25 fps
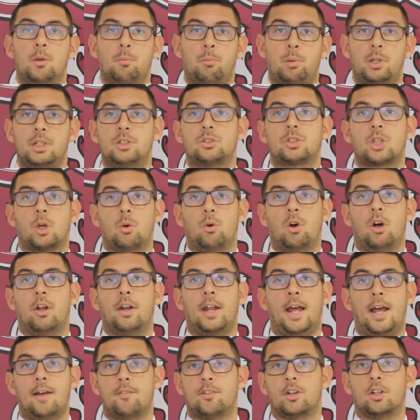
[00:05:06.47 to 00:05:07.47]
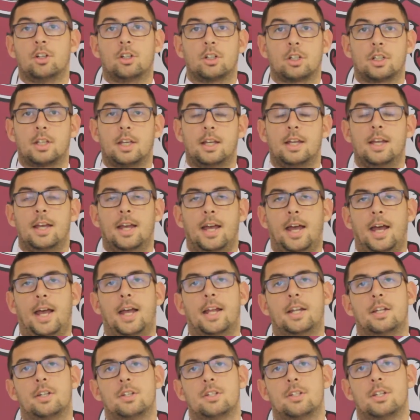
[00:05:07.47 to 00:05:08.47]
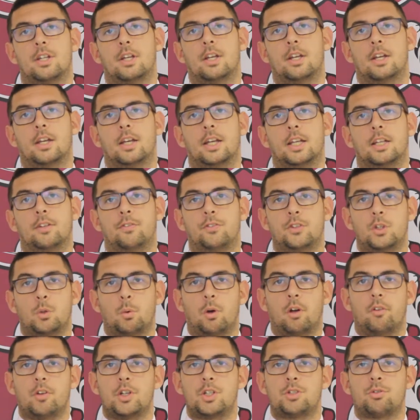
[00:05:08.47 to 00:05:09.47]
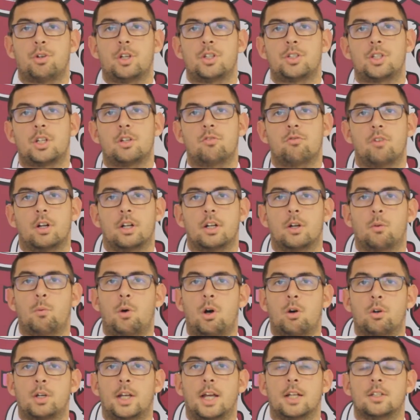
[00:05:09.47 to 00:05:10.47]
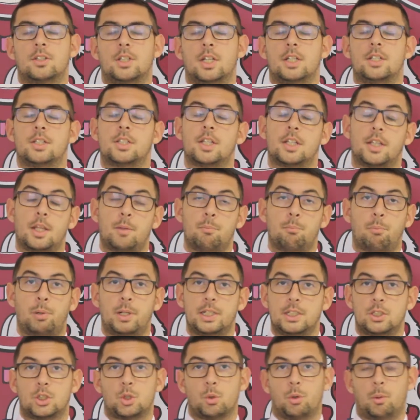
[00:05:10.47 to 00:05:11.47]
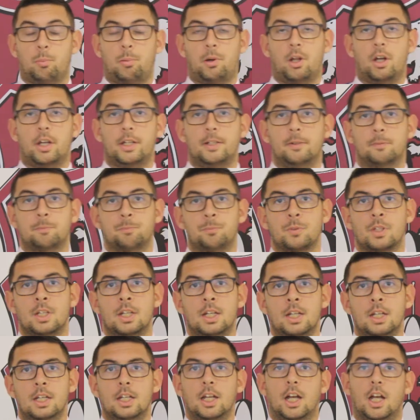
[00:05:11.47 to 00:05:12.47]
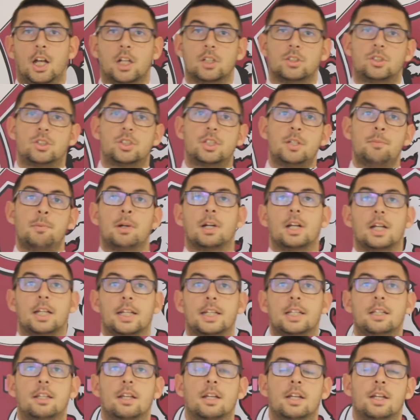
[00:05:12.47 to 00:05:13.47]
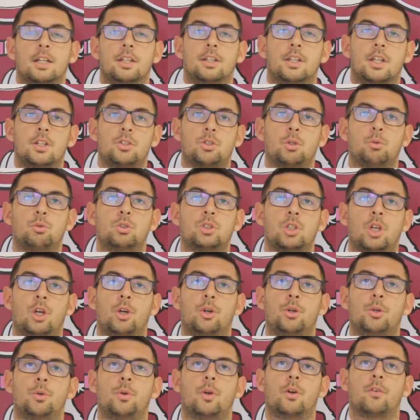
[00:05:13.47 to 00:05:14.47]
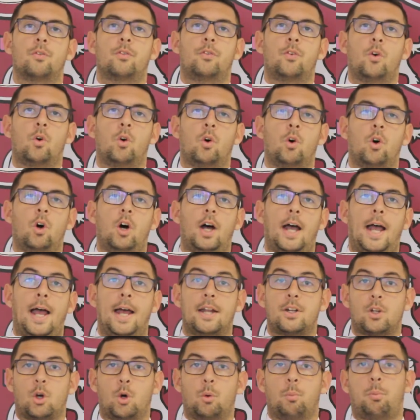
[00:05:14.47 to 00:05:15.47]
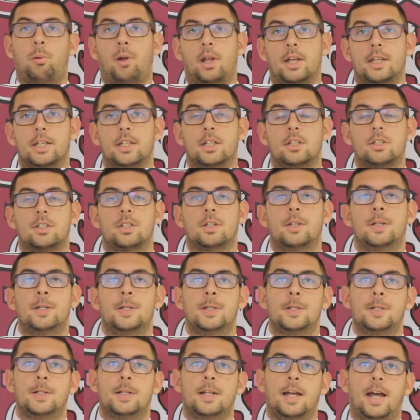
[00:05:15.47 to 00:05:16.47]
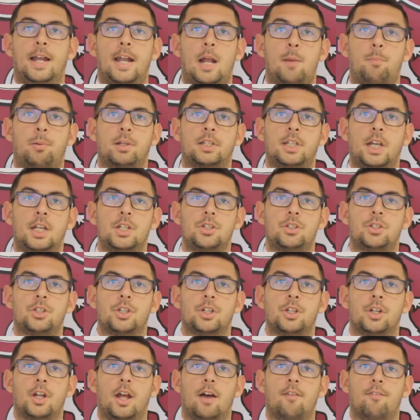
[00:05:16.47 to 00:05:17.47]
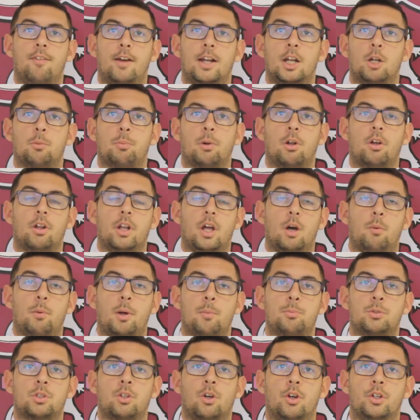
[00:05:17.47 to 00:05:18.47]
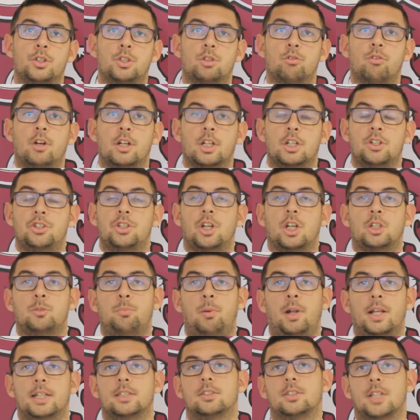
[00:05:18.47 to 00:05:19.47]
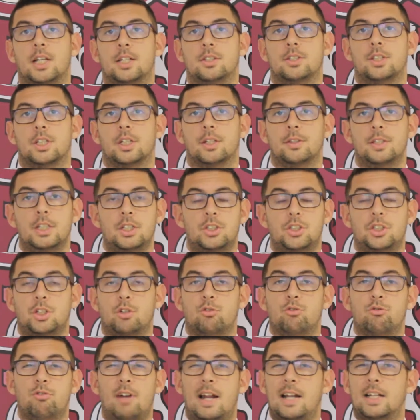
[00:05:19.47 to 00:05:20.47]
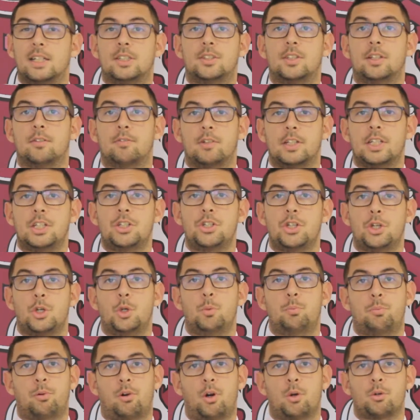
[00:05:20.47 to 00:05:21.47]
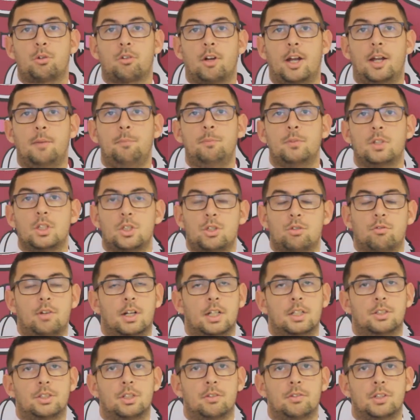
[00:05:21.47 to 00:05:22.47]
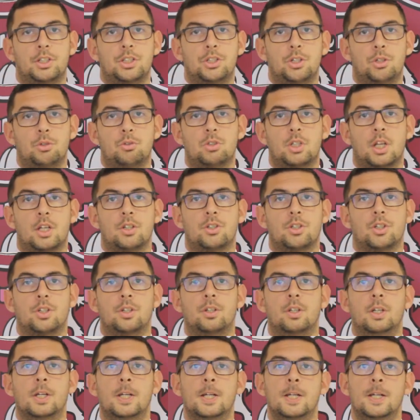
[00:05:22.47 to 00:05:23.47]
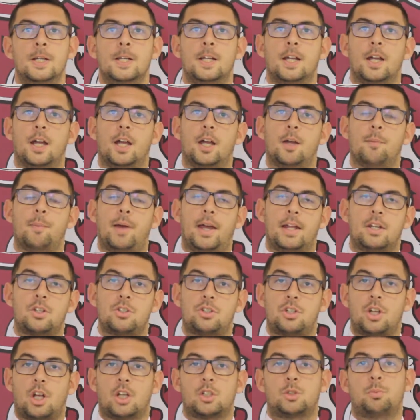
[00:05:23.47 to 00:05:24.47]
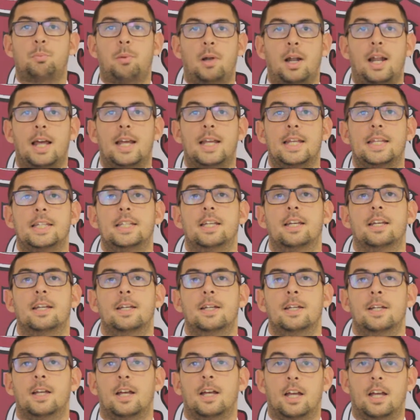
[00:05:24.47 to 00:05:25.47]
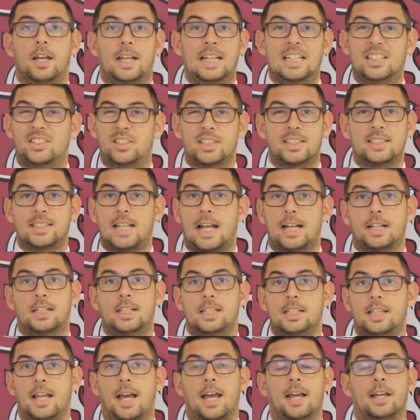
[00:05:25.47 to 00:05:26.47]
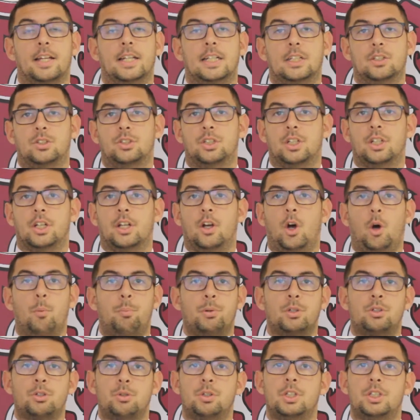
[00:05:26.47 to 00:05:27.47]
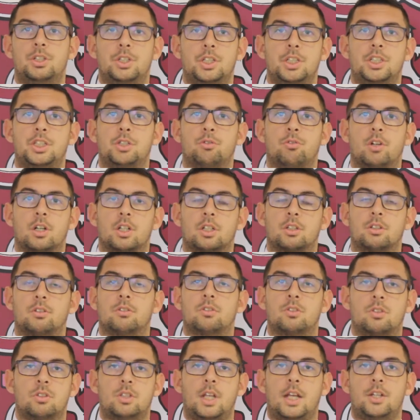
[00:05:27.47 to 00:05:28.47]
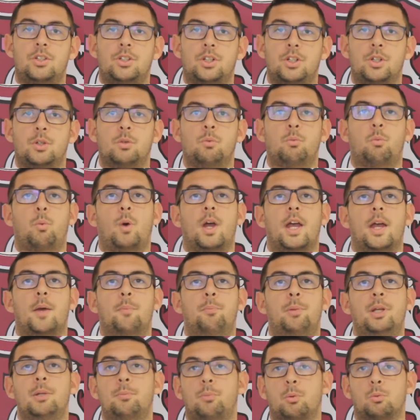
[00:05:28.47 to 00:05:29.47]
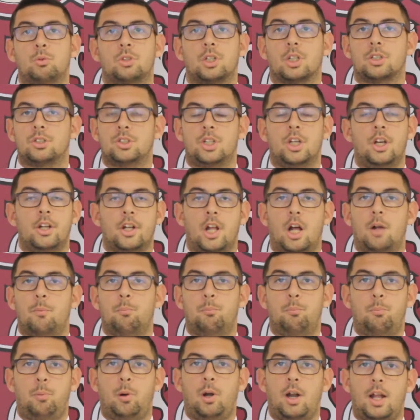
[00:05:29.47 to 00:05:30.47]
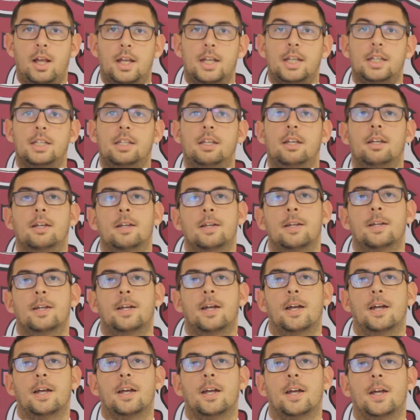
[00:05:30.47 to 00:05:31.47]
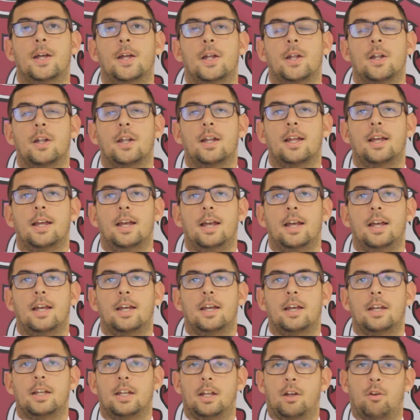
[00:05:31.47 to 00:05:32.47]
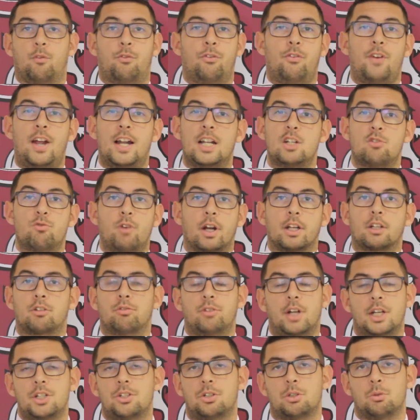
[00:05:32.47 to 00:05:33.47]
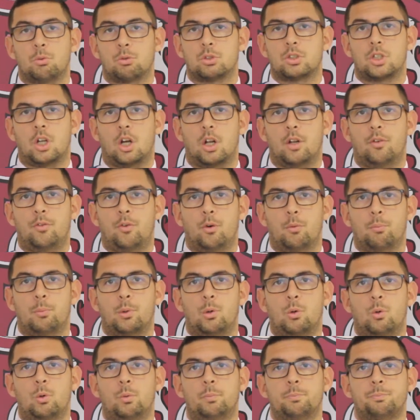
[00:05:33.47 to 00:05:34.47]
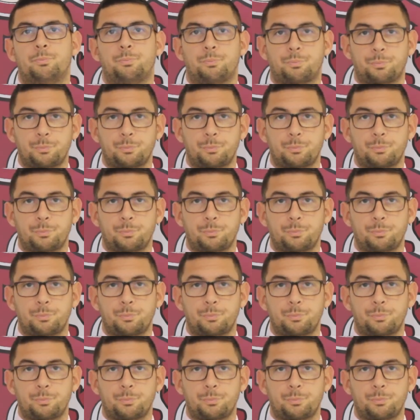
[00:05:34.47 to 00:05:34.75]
Please go on, have a look, and if you are interested in running a Wildcat Centre, then please do apply. Similarly, there's also for adult players an application available on our website to run a Just Play Centre. This is a relatively new programme, this is a relatively new session, and Just Play is exactly that. It's an opportunity to run a session where people just turn up, play a fairly recreational style of football.